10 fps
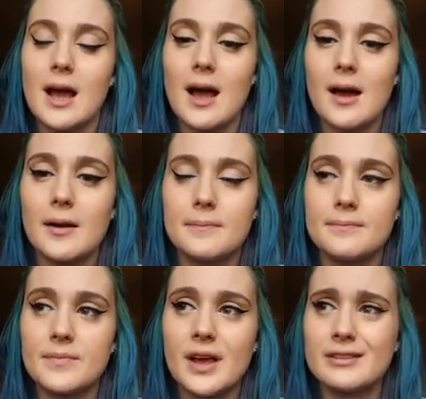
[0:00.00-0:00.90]

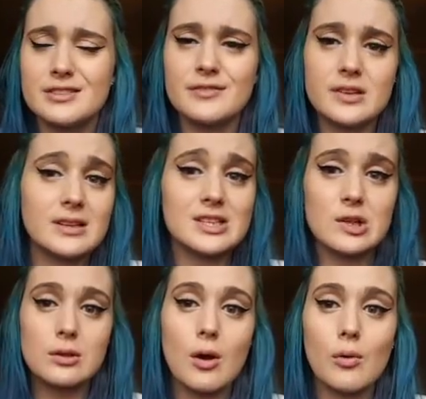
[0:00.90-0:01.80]
um, kind of to feel less
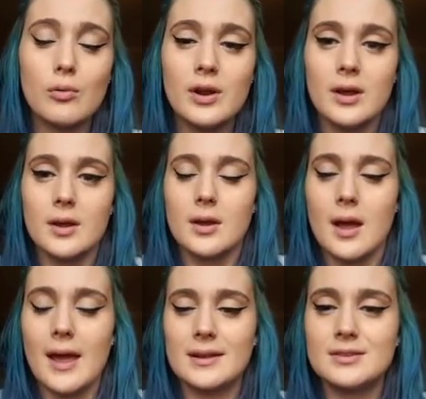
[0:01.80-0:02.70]
alone
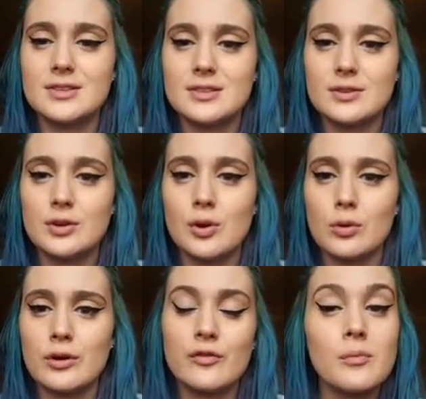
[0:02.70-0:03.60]
and you know
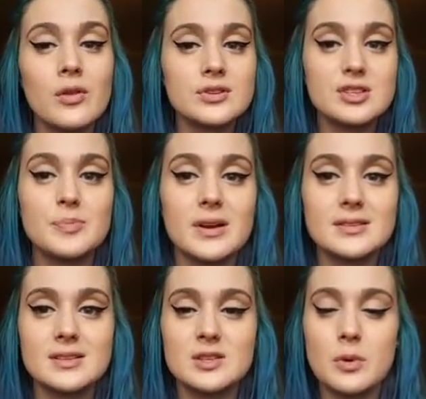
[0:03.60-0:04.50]
learn from others
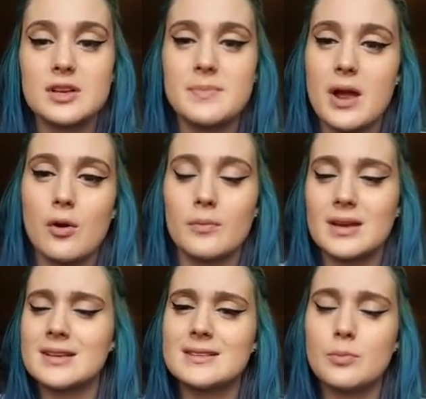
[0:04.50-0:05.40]
experiences as well as my own
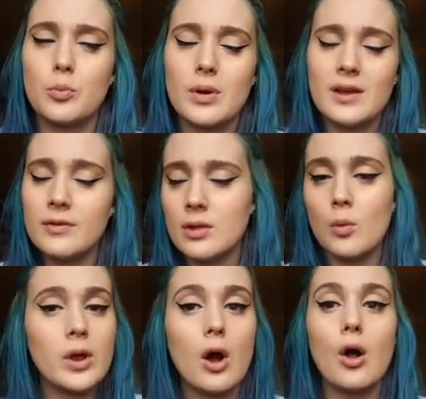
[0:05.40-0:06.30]
because even though
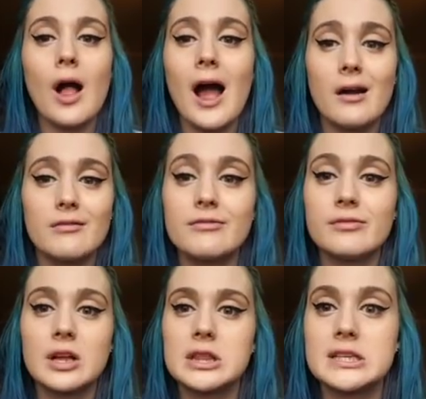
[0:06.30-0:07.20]
we all have
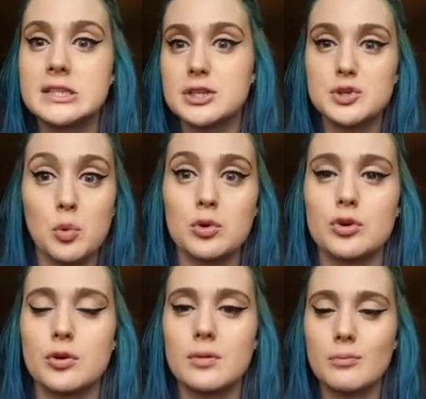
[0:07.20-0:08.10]
this
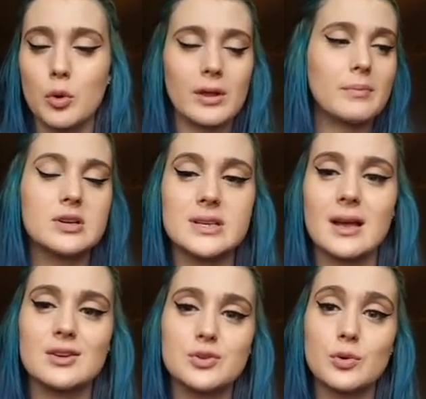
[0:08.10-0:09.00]
disorder borderline
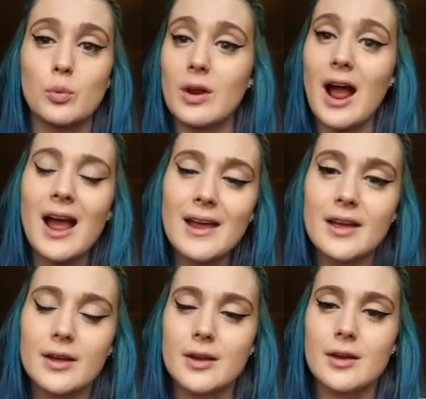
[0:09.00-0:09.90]
personality disorder what i
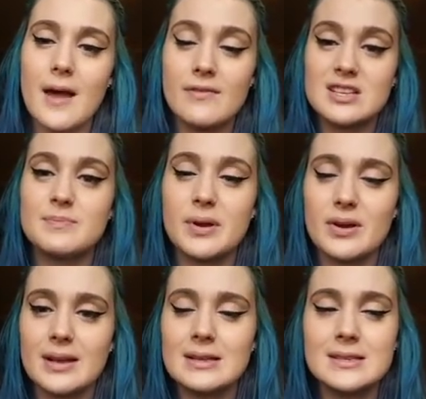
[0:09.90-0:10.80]
have
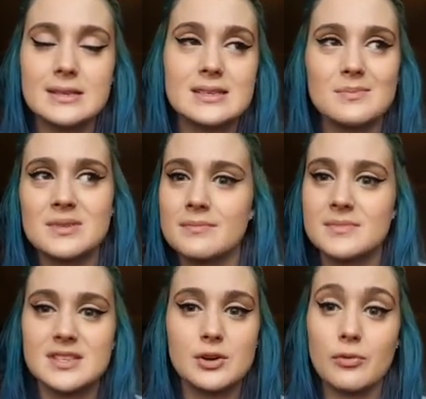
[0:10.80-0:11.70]
experienced and the
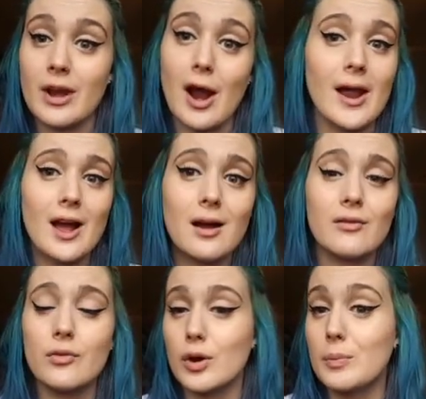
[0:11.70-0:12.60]
symptoms you know that i
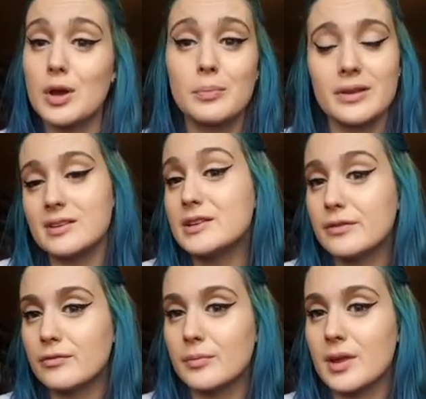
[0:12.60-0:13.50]
have could be completely
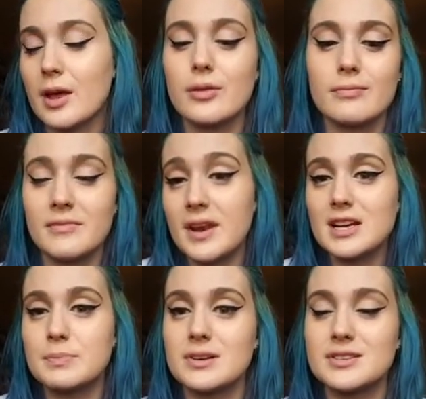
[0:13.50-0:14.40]
different from the, the
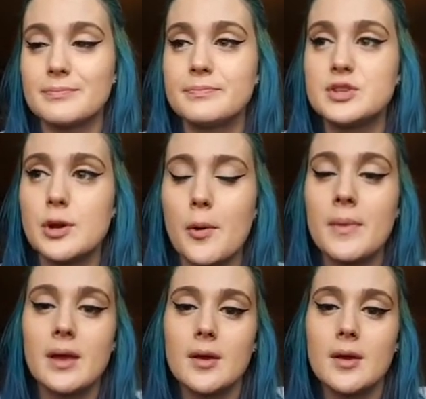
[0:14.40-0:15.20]
next person so